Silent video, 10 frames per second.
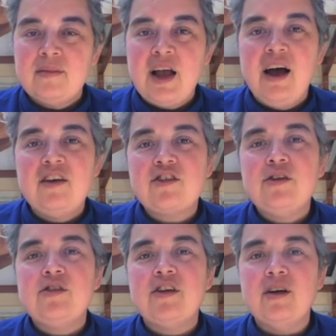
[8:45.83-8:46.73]
Ask
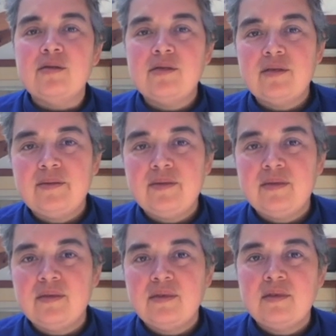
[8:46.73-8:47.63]
yourself,
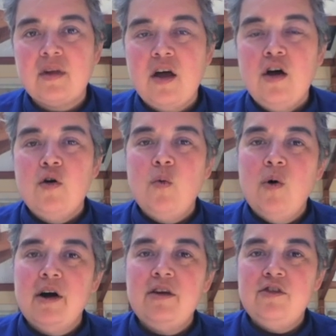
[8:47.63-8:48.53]

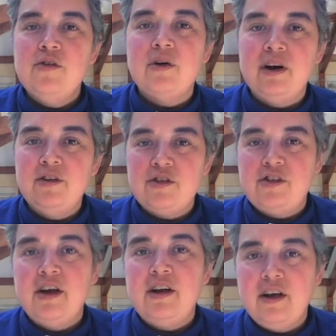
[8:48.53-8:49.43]
what is your
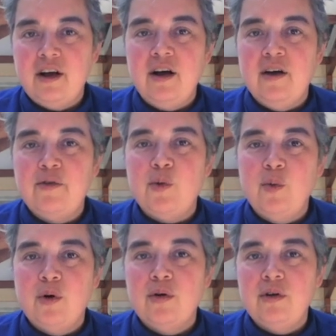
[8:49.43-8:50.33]
understanding of the
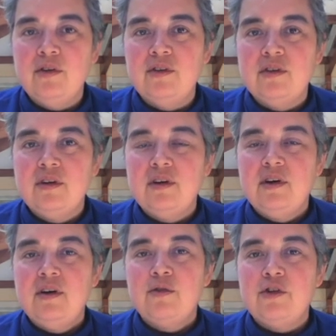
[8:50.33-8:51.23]
world
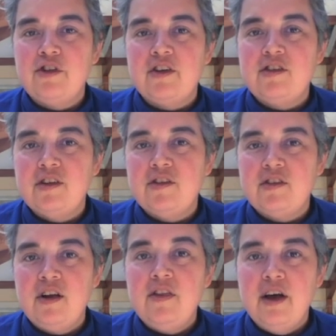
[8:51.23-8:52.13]
for justice
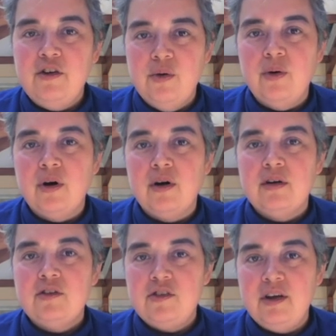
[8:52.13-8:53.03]
that you're
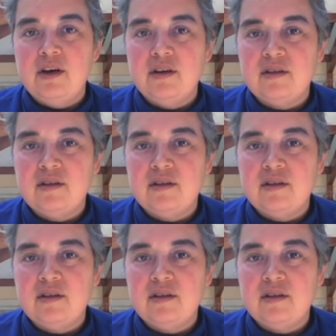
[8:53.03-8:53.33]
seeking?